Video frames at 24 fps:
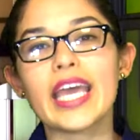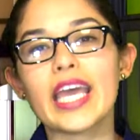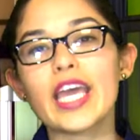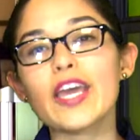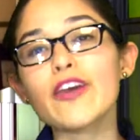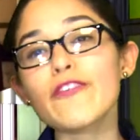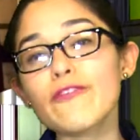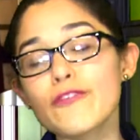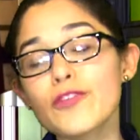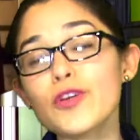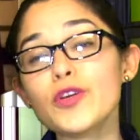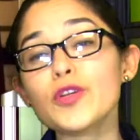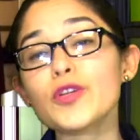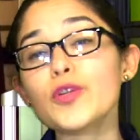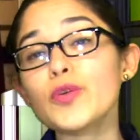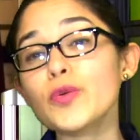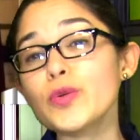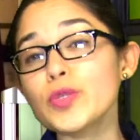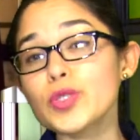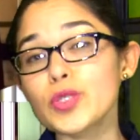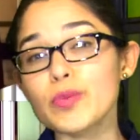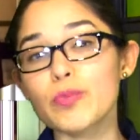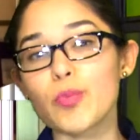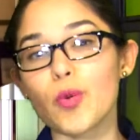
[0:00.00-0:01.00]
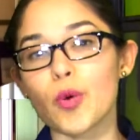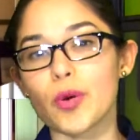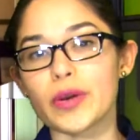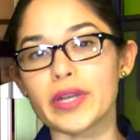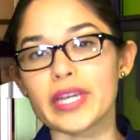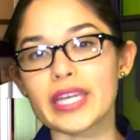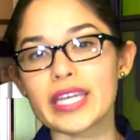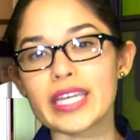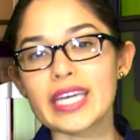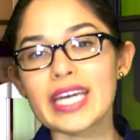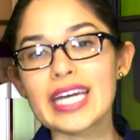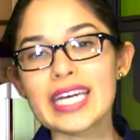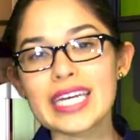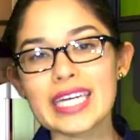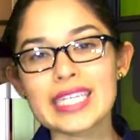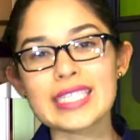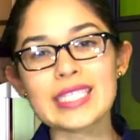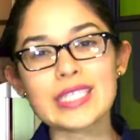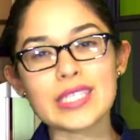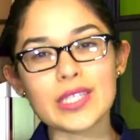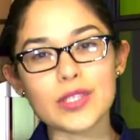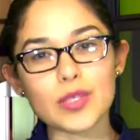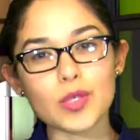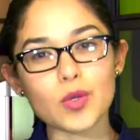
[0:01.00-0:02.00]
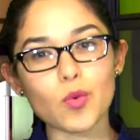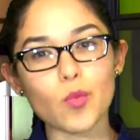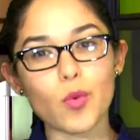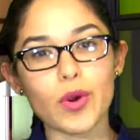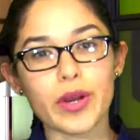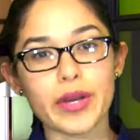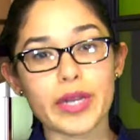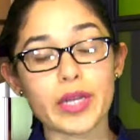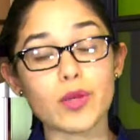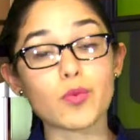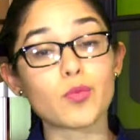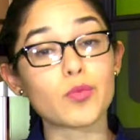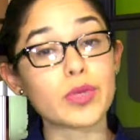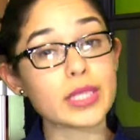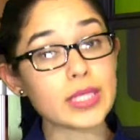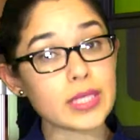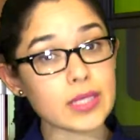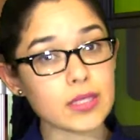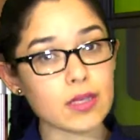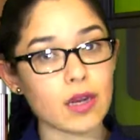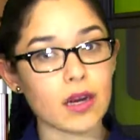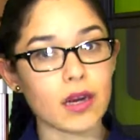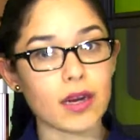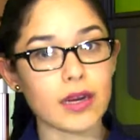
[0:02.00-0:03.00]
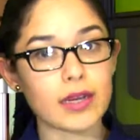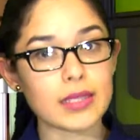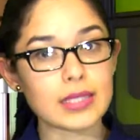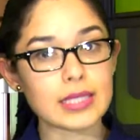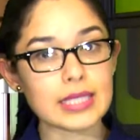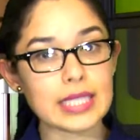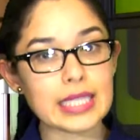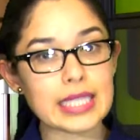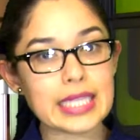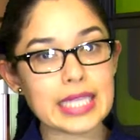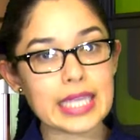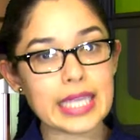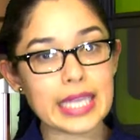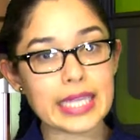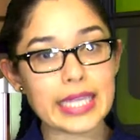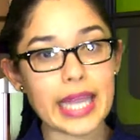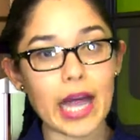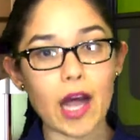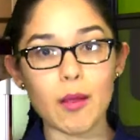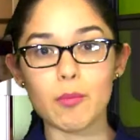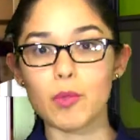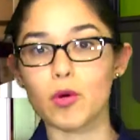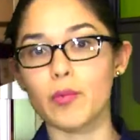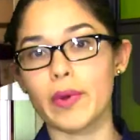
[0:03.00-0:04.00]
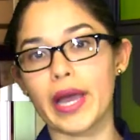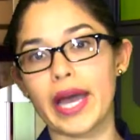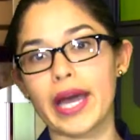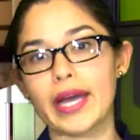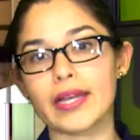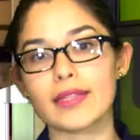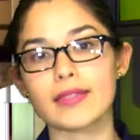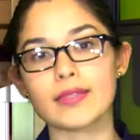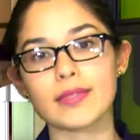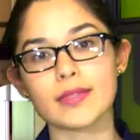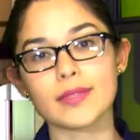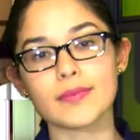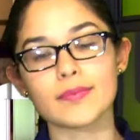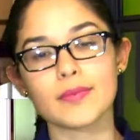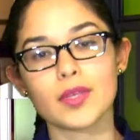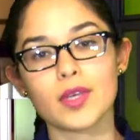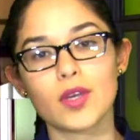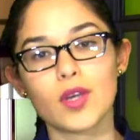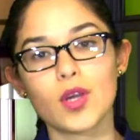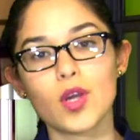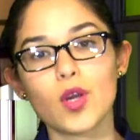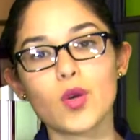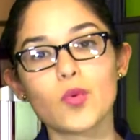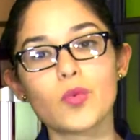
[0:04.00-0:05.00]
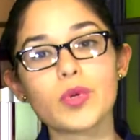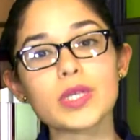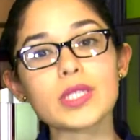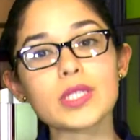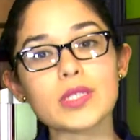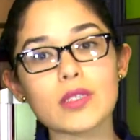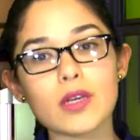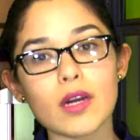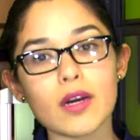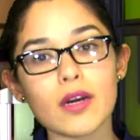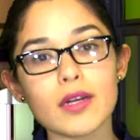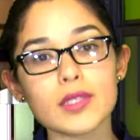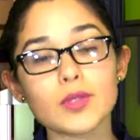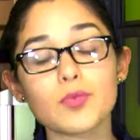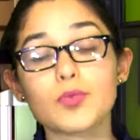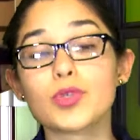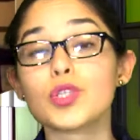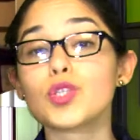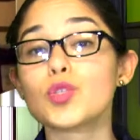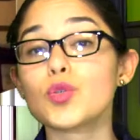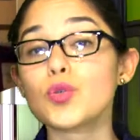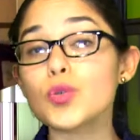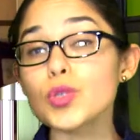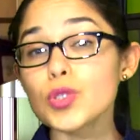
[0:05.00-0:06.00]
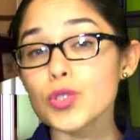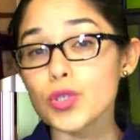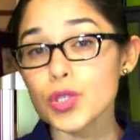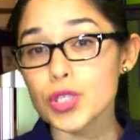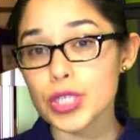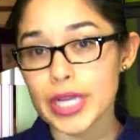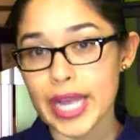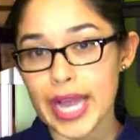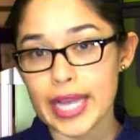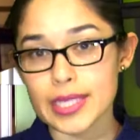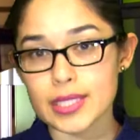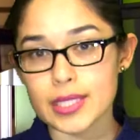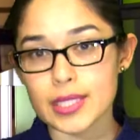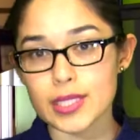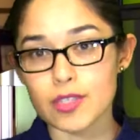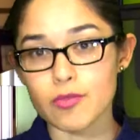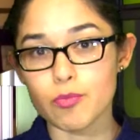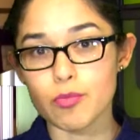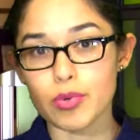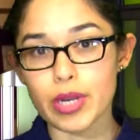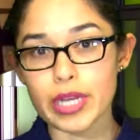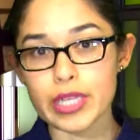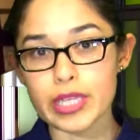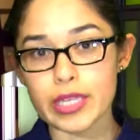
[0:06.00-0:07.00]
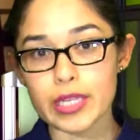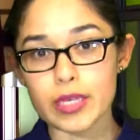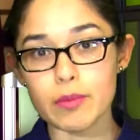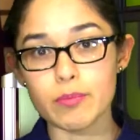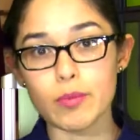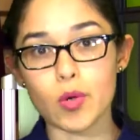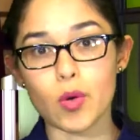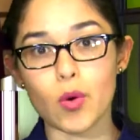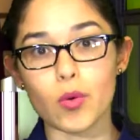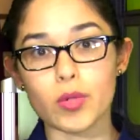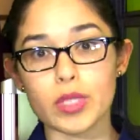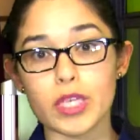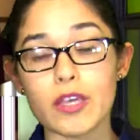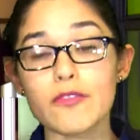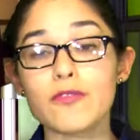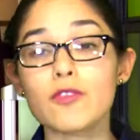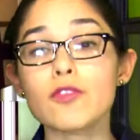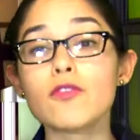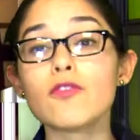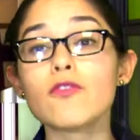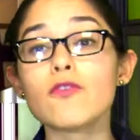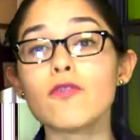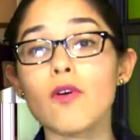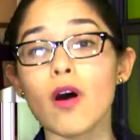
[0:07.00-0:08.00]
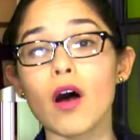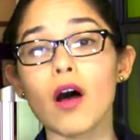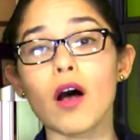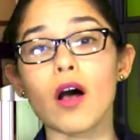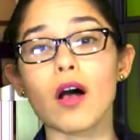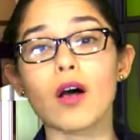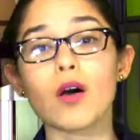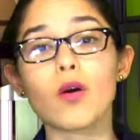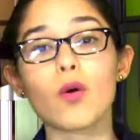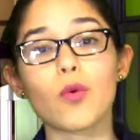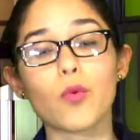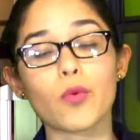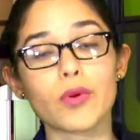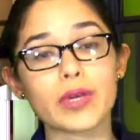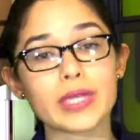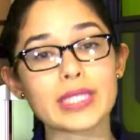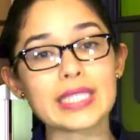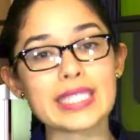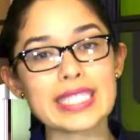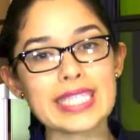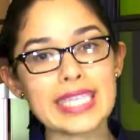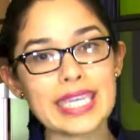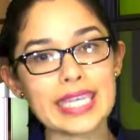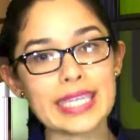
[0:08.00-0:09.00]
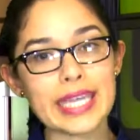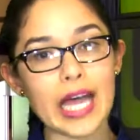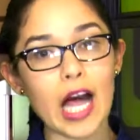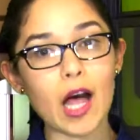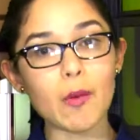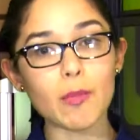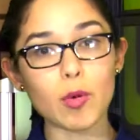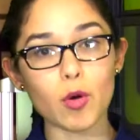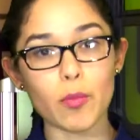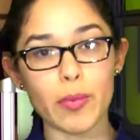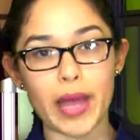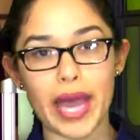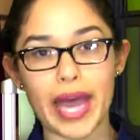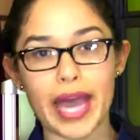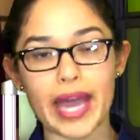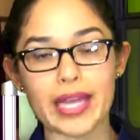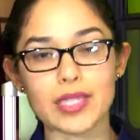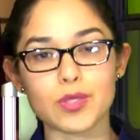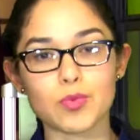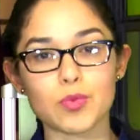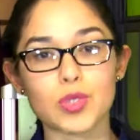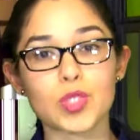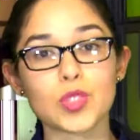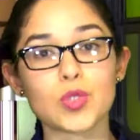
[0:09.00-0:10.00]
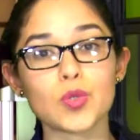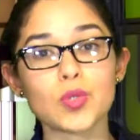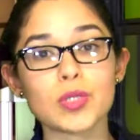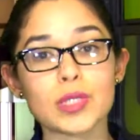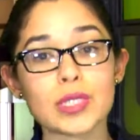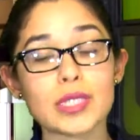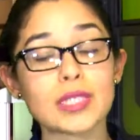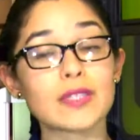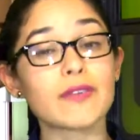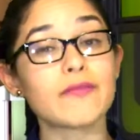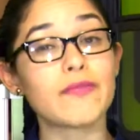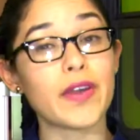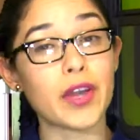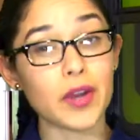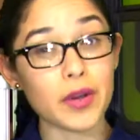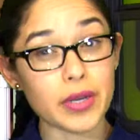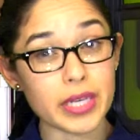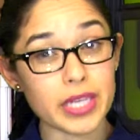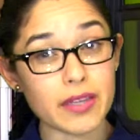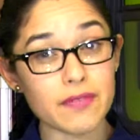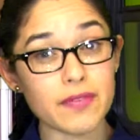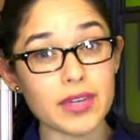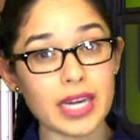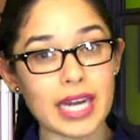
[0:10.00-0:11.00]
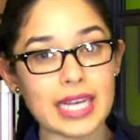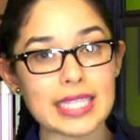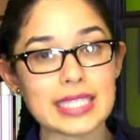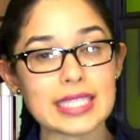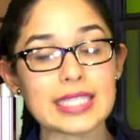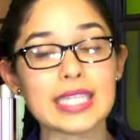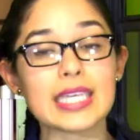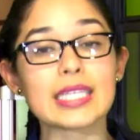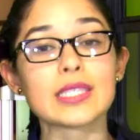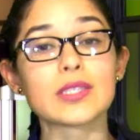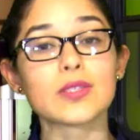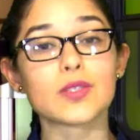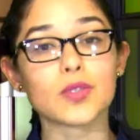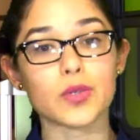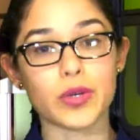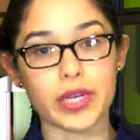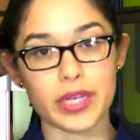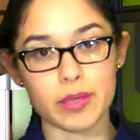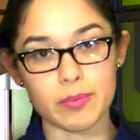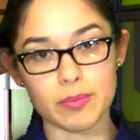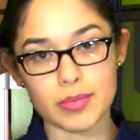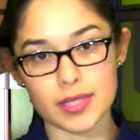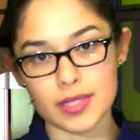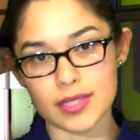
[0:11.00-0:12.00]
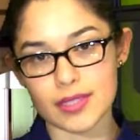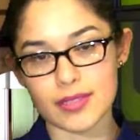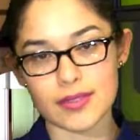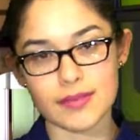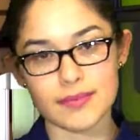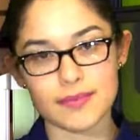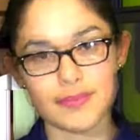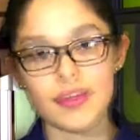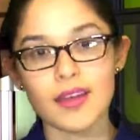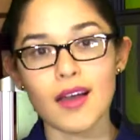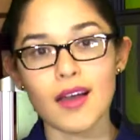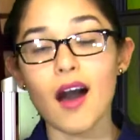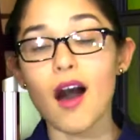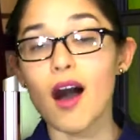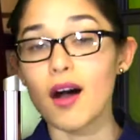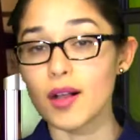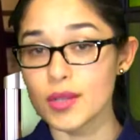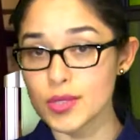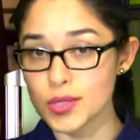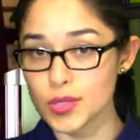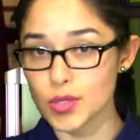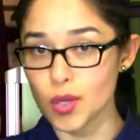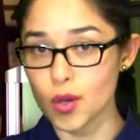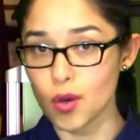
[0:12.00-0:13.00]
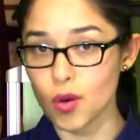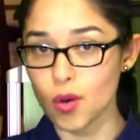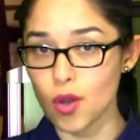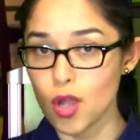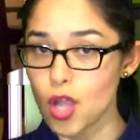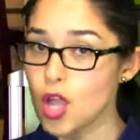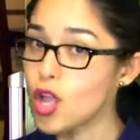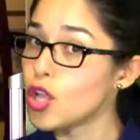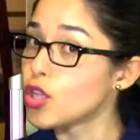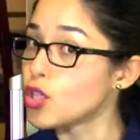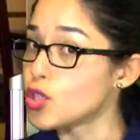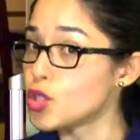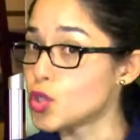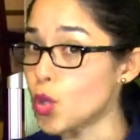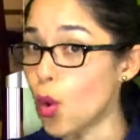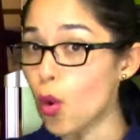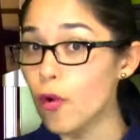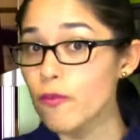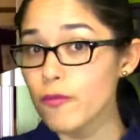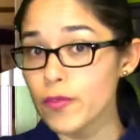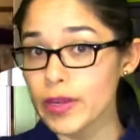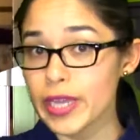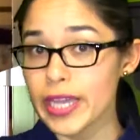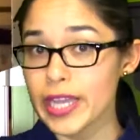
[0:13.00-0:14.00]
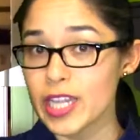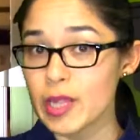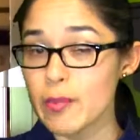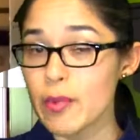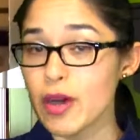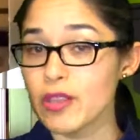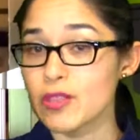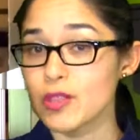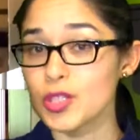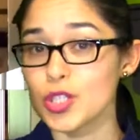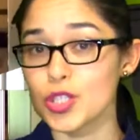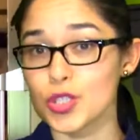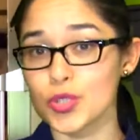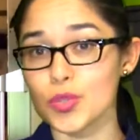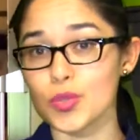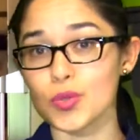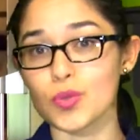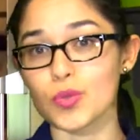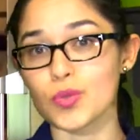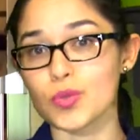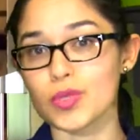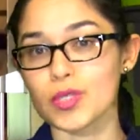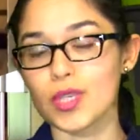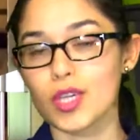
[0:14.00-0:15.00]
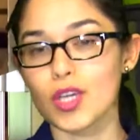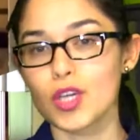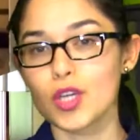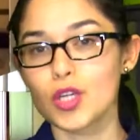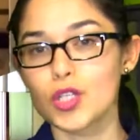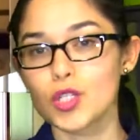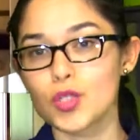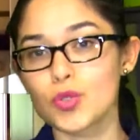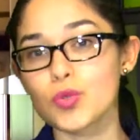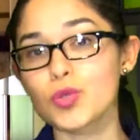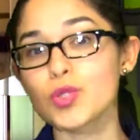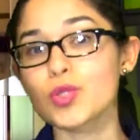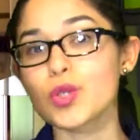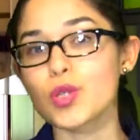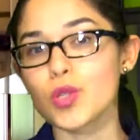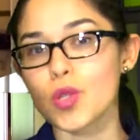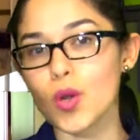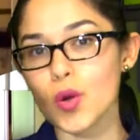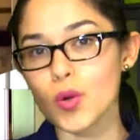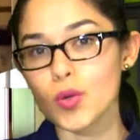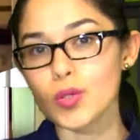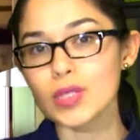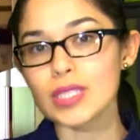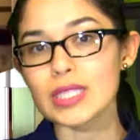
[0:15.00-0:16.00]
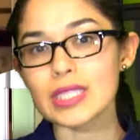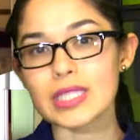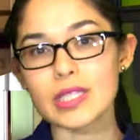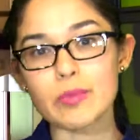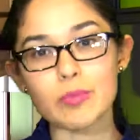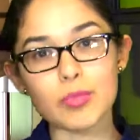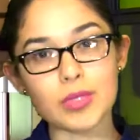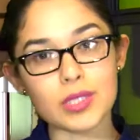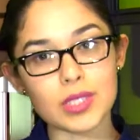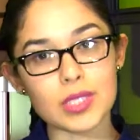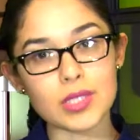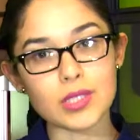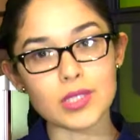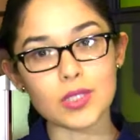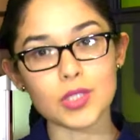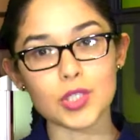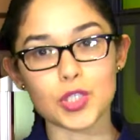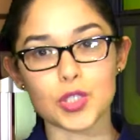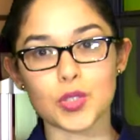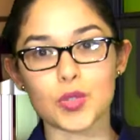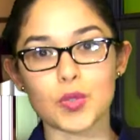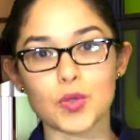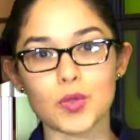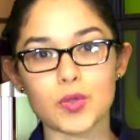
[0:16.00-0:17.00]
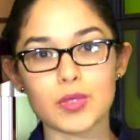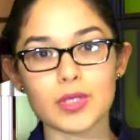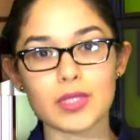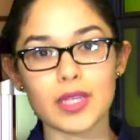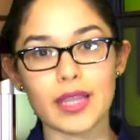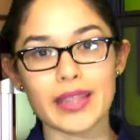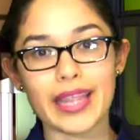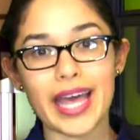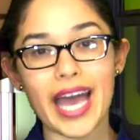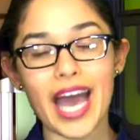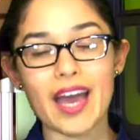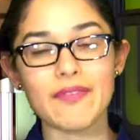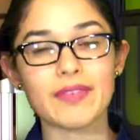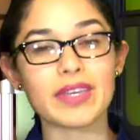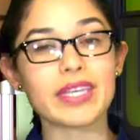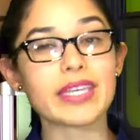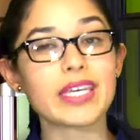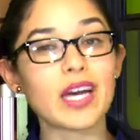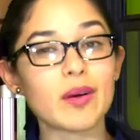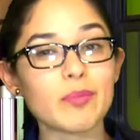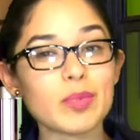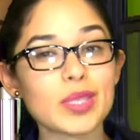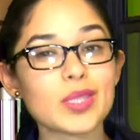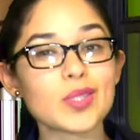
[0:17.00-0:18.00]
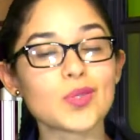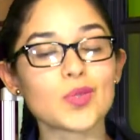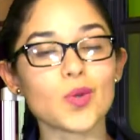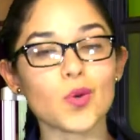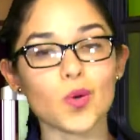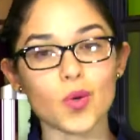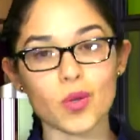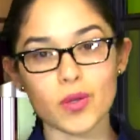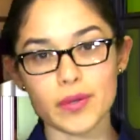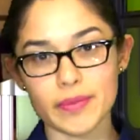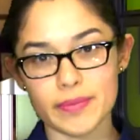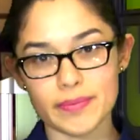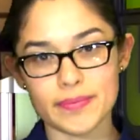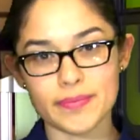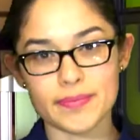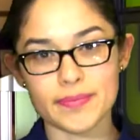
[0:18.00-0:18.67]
If you're new to boarding, consider wearing wrist guards, knee and elbow pads. Wrist guards reduce your chances of breaking a bone if you fall, whereas knee and elbow pads reduce the severity of cuts and scrapes. Also, don't forget about the shoes. Choose closed, slip-resistant shoes that have a gummy sole.